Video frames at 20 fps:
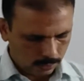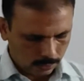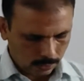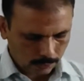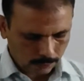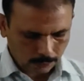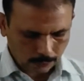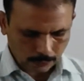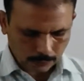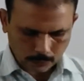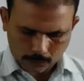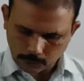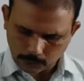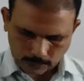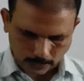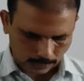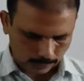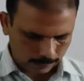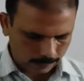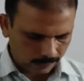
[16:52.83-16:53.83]
Of course,
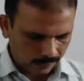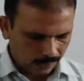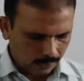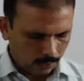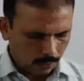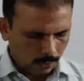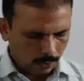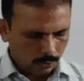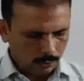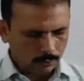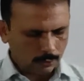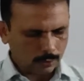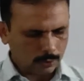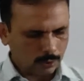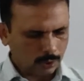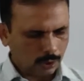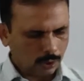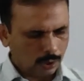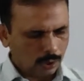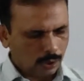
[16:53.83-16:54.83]
sure.
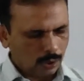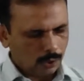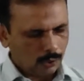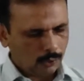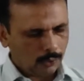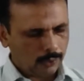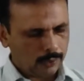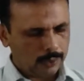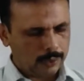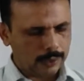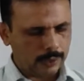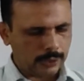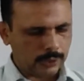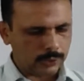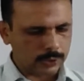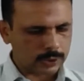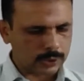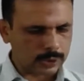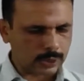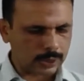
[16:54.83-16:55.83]
Who did
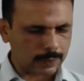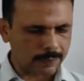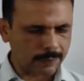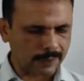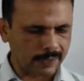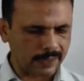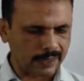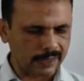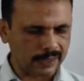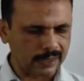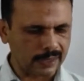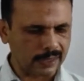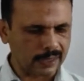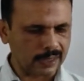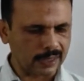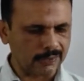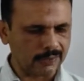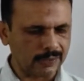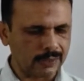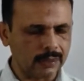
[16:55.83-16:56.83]
you start playing
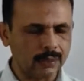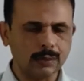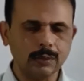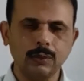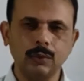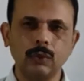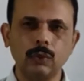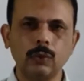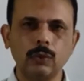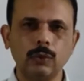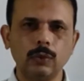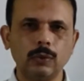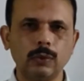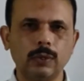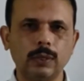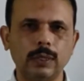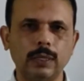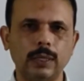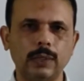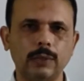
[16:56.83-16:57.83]
cricket with?
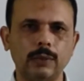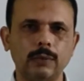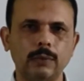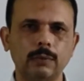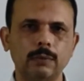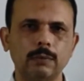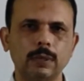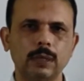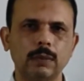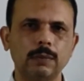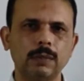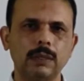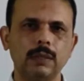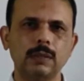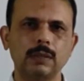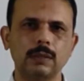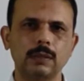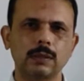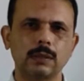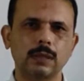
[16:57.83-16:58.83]
Who did you? That
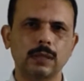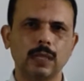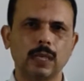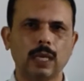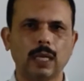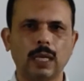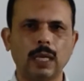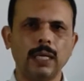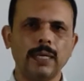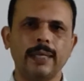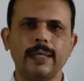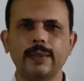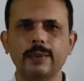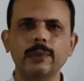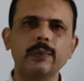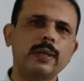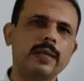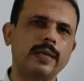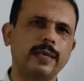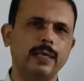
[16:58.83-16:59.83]
means who
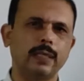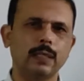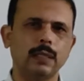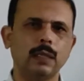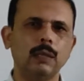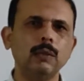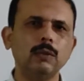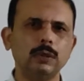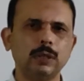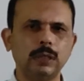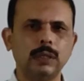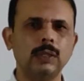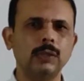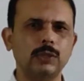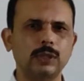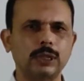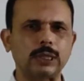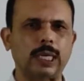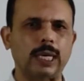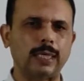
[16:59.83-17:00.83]
did you
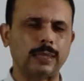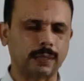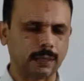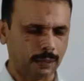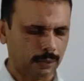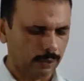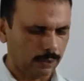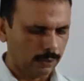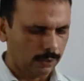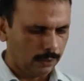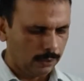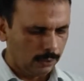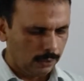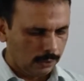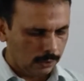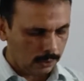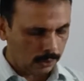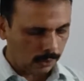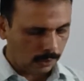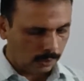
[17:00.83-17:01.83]
start?
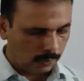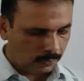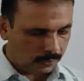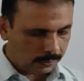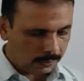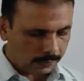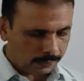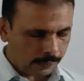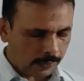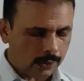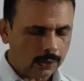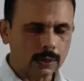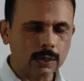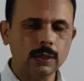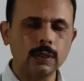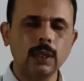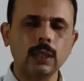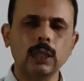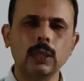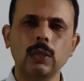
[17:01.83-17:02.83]
So with my
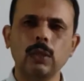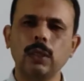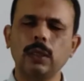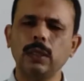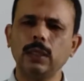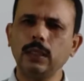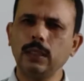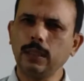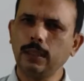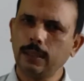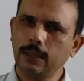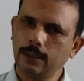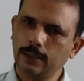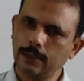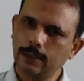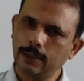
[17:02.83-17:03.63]
friends in the colony.